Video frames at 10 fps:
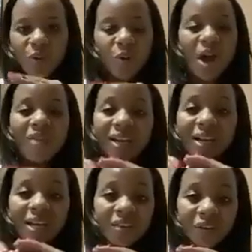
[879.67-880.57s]
If you don't
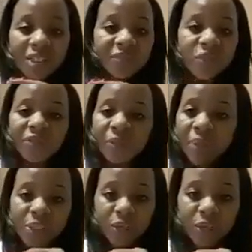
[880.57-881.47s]
have a knack for it, if you don't
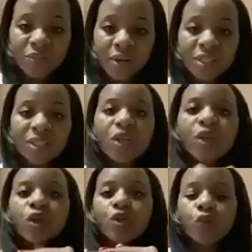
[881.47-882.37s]
have a passion for it,
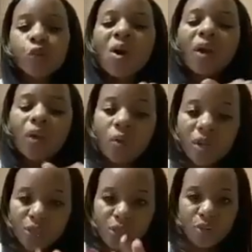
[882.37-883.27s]
do what you
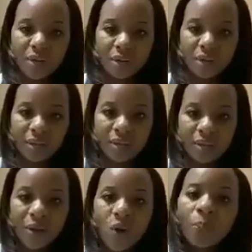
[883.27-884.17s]
enjoy
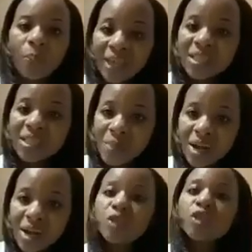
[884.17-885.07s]
or pay somebody
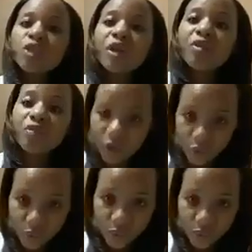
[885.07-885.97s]
to do it for
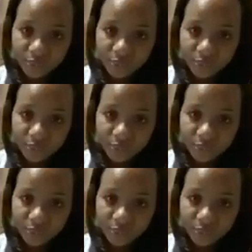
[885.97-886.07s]
you.